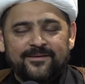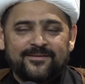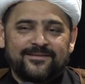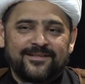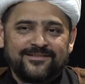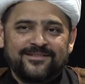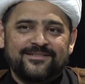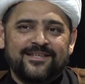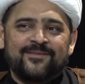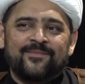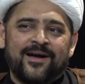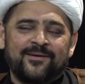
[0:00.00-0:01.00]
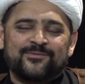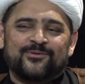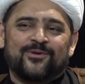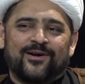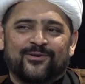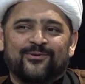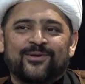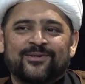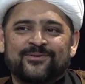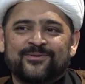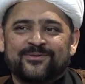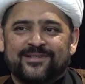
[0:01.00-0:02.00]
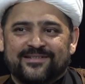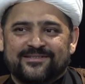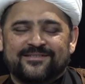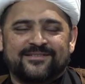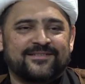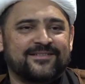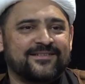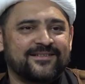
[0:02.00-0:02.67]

This is the Imams who are going through this.